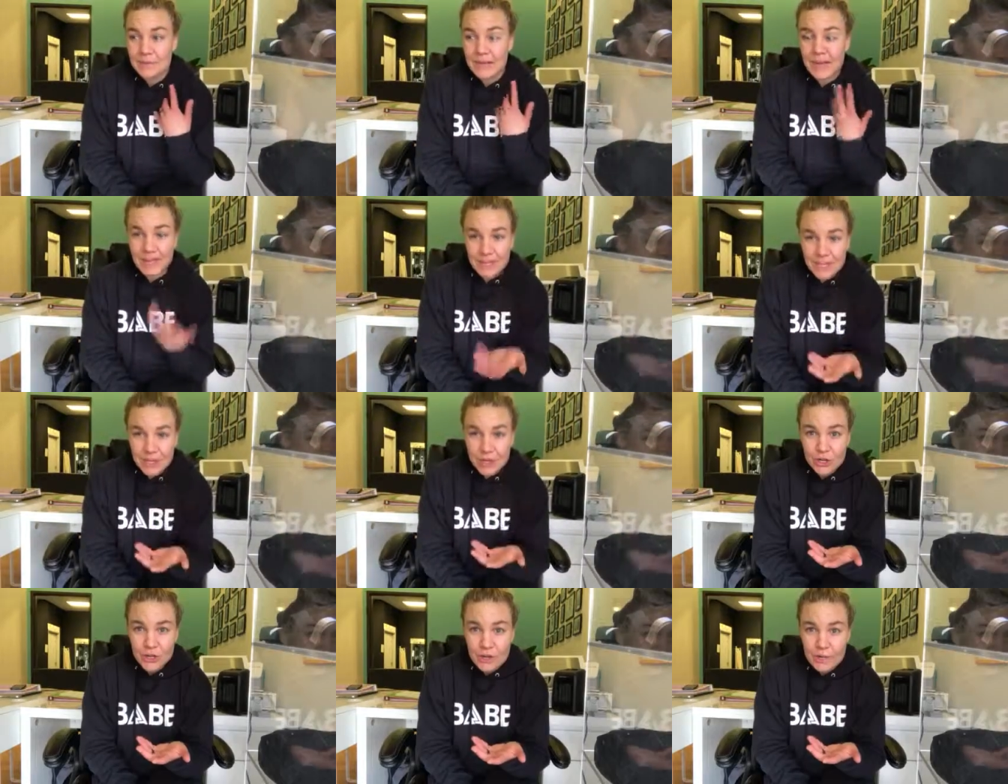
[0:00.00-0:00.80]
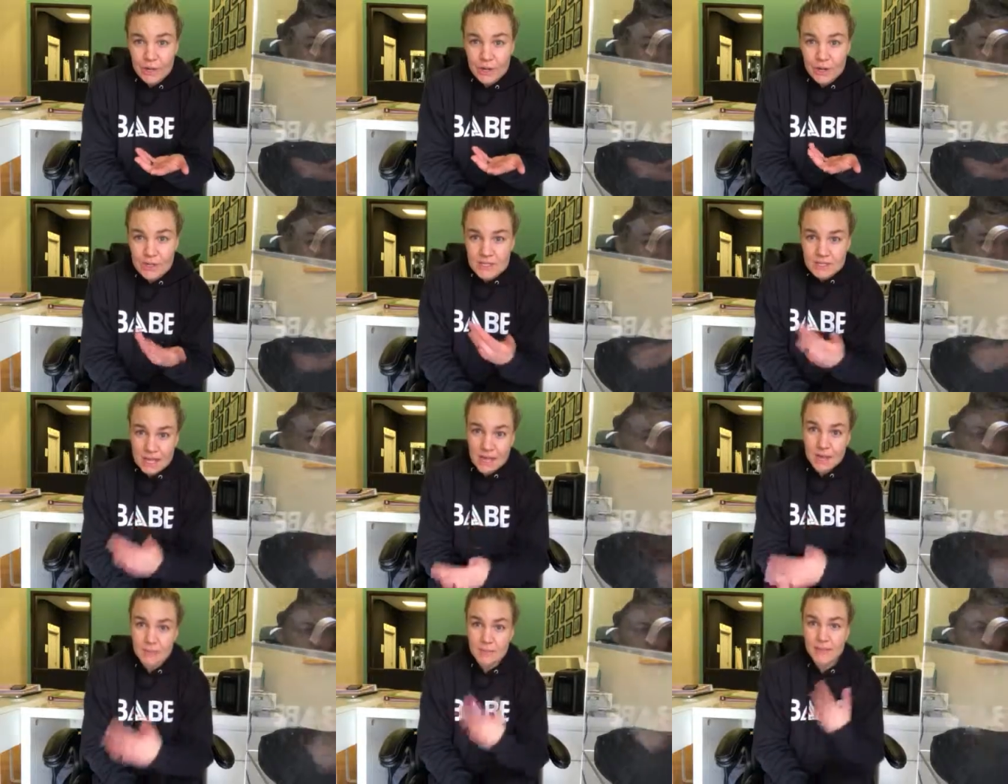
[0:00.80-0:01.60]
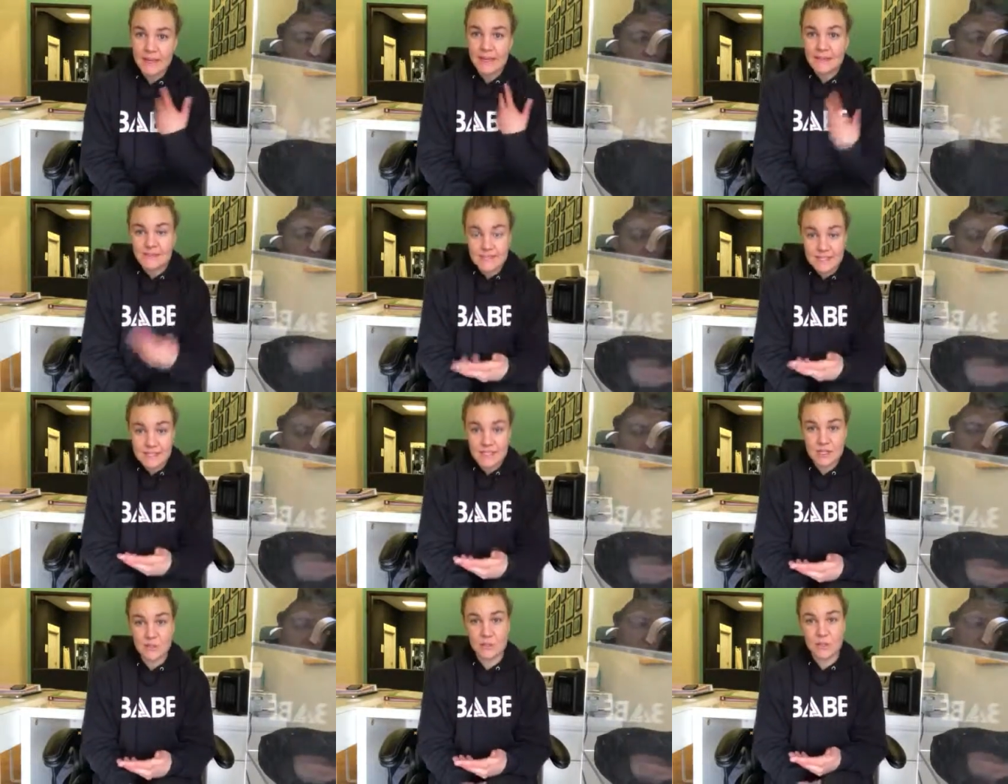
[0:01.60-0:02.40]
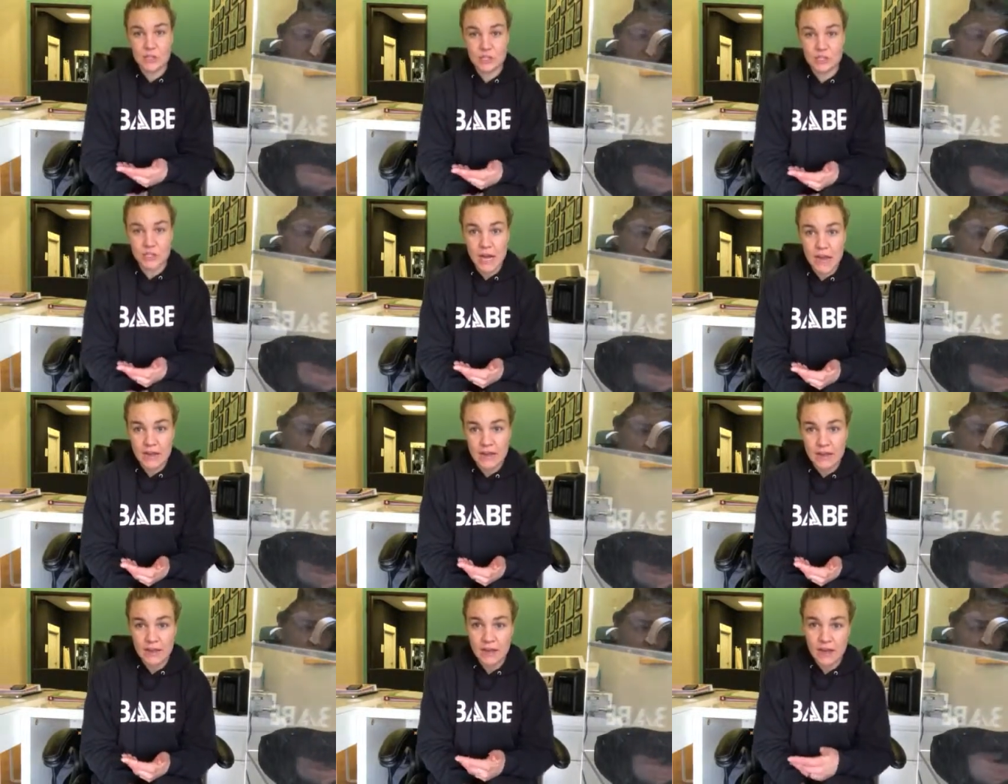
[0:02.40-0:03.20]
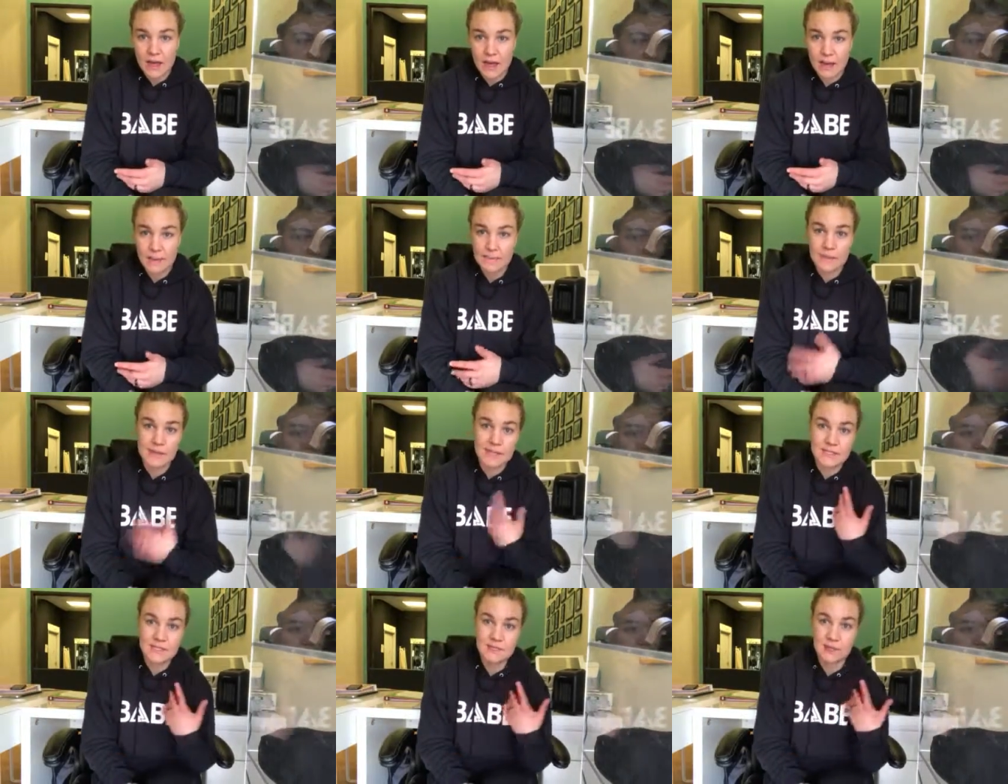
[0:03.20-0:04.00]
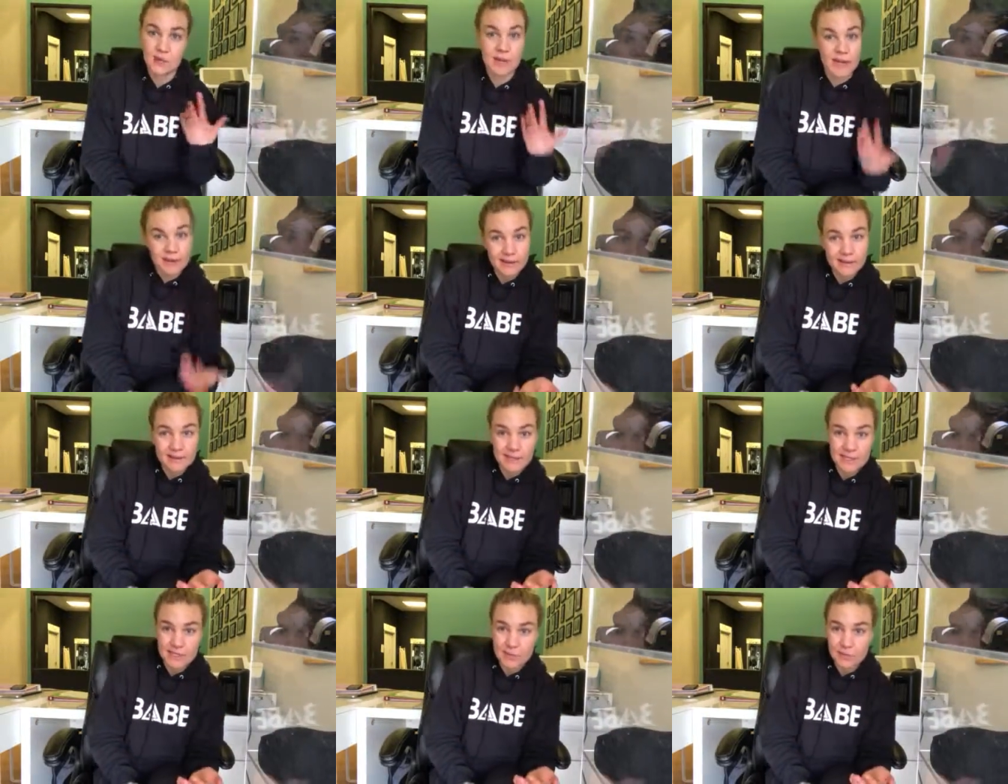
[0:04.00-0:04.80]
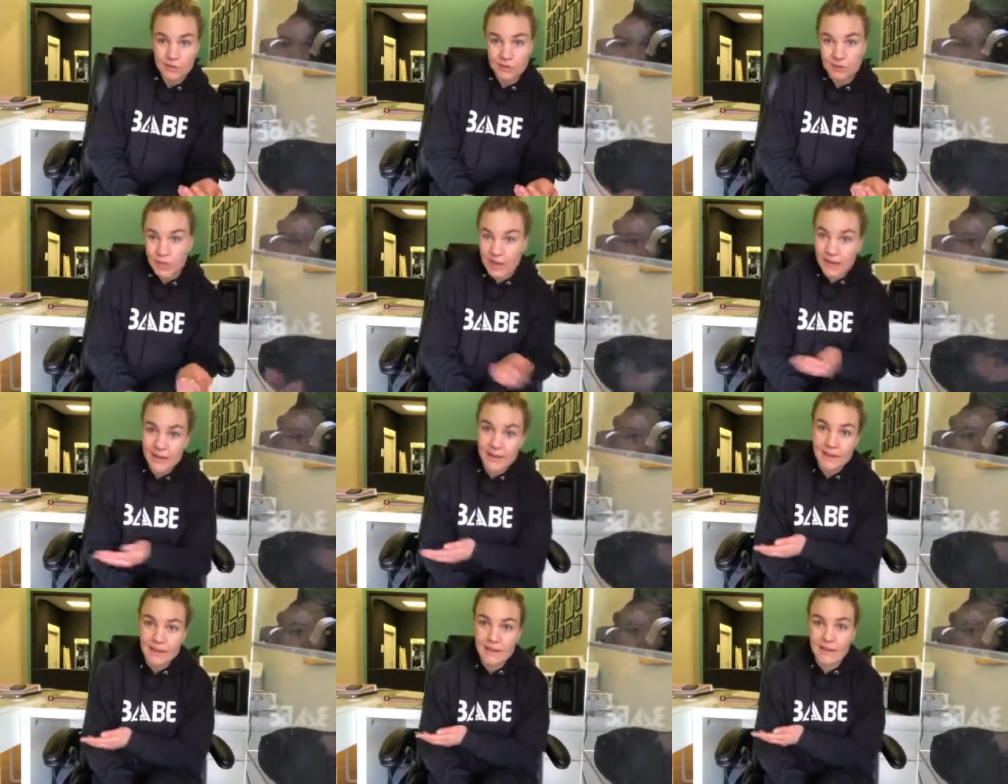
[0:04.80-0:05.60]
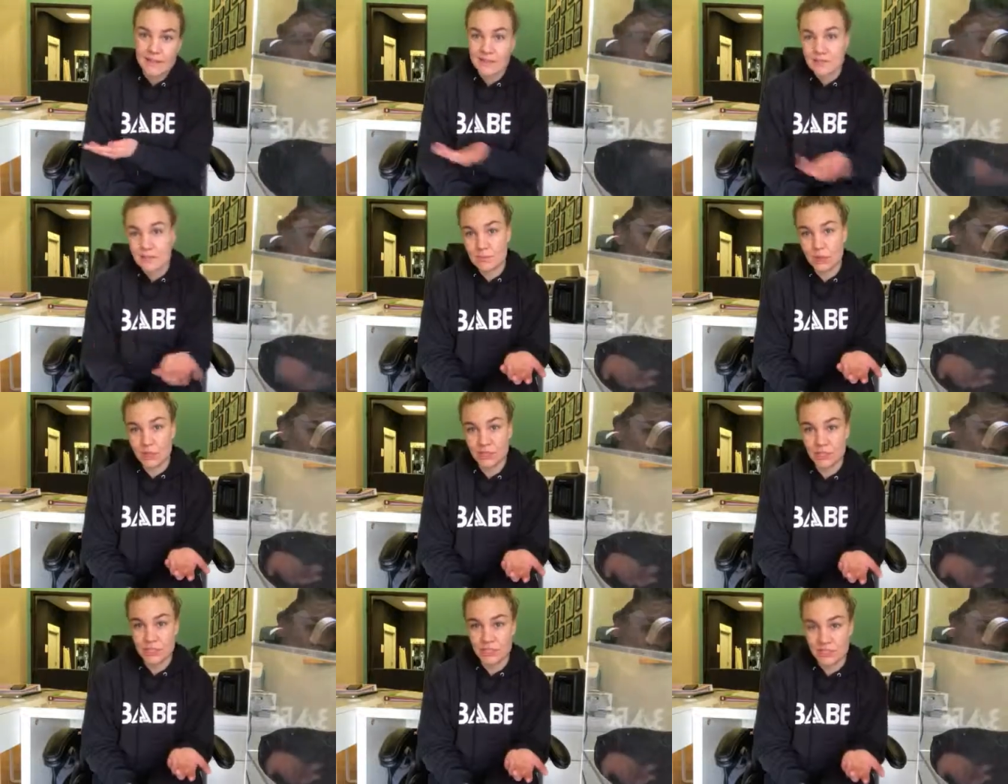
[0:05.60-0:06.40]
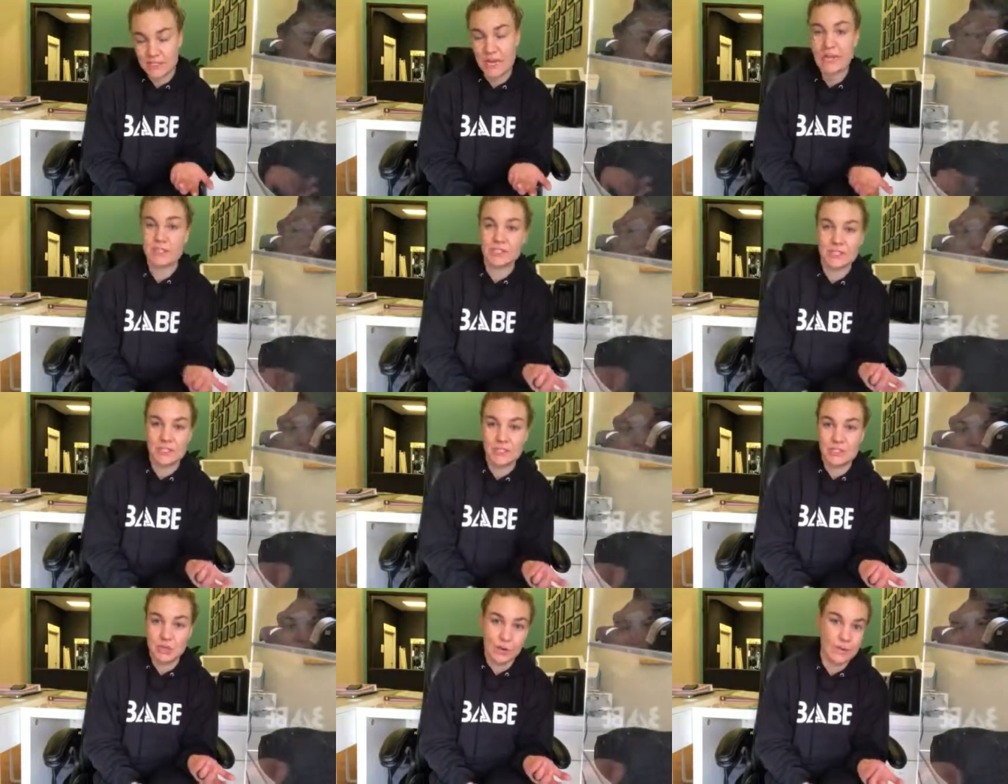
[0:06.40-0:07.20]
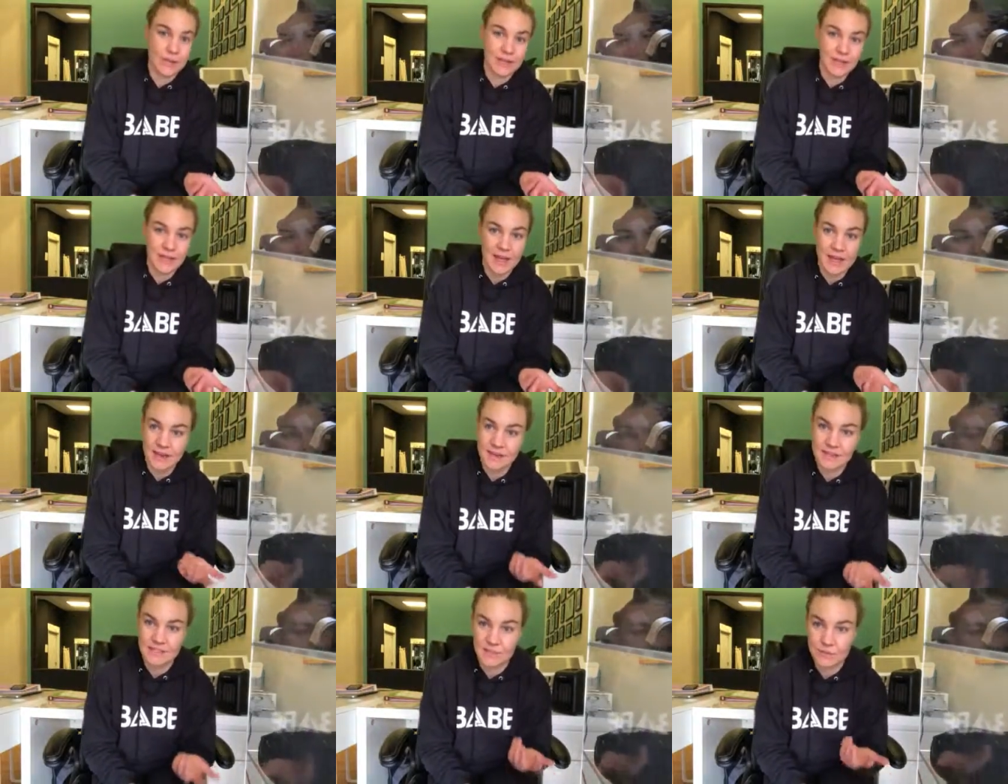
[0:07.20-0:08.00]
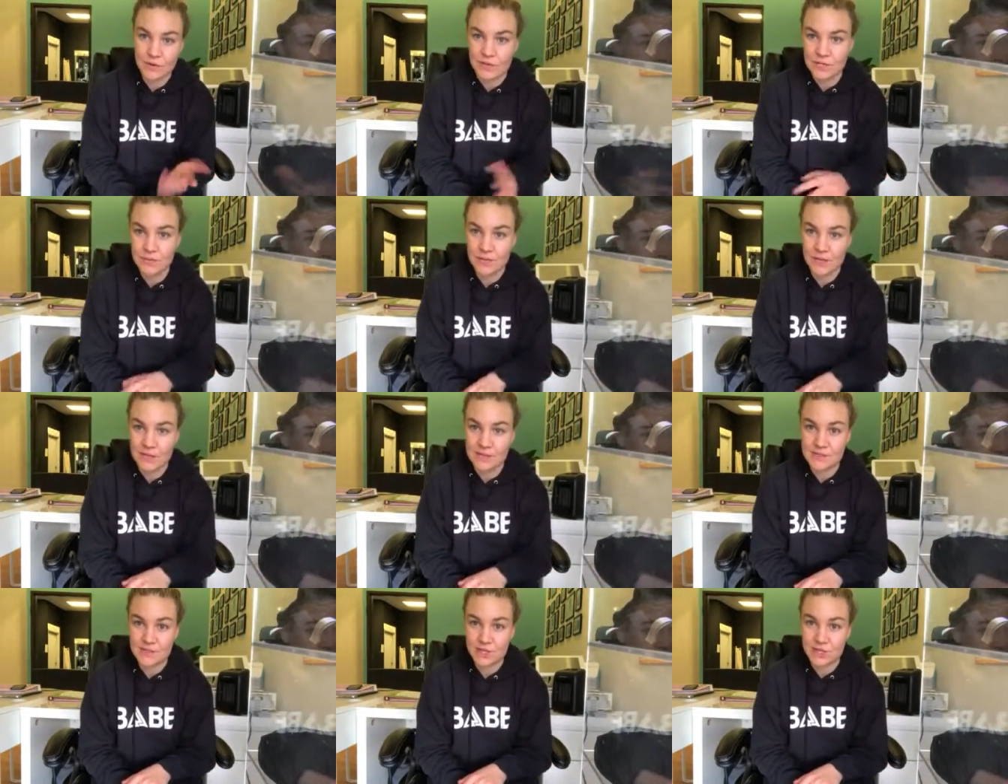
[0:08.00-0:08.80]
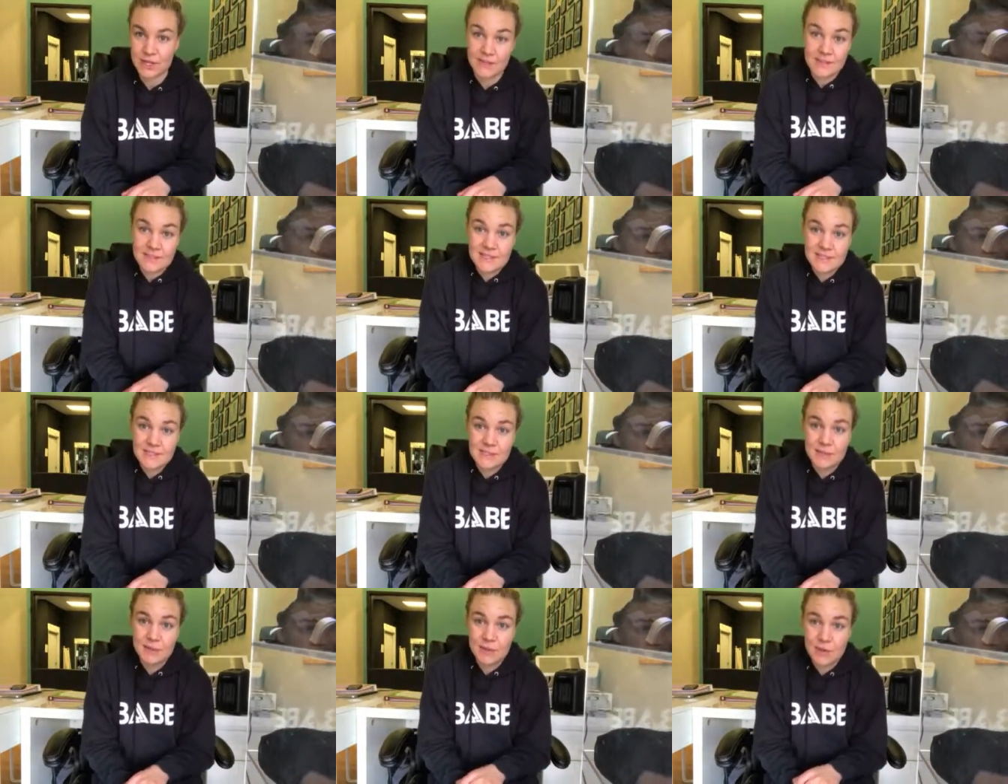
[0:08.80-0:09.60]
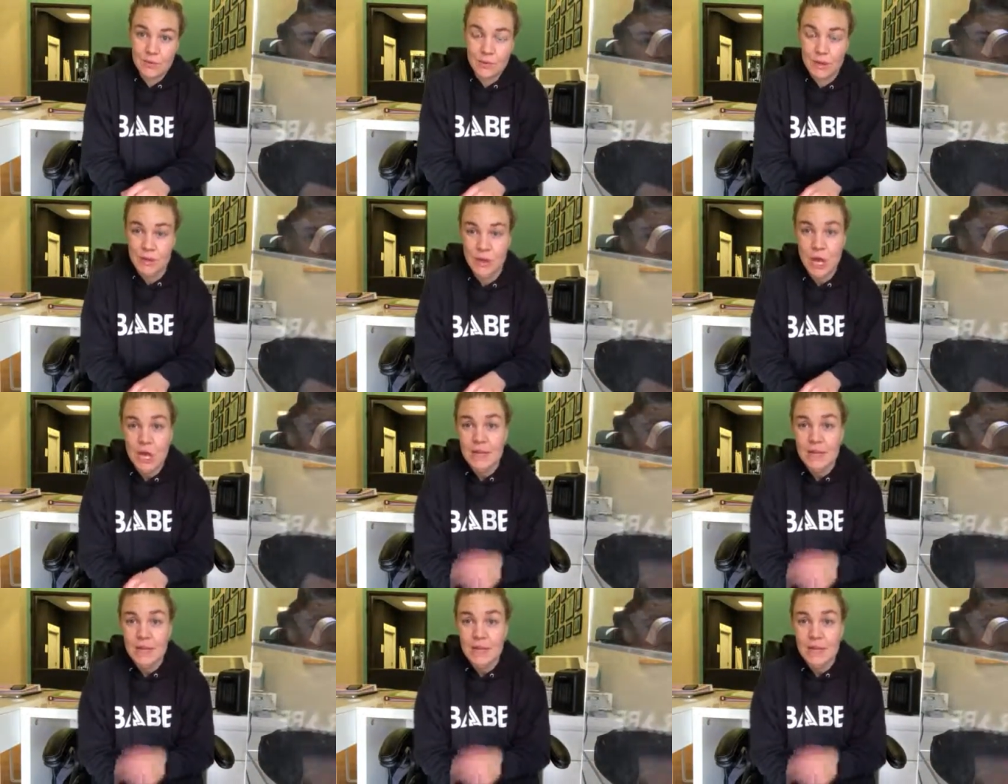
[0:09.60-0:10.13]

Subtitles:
hitting your numbers and being consistent with your tracking, because if you're inconsistent with the tracking, then these small changes actually don't make any difference because you're inconsistent to begin with.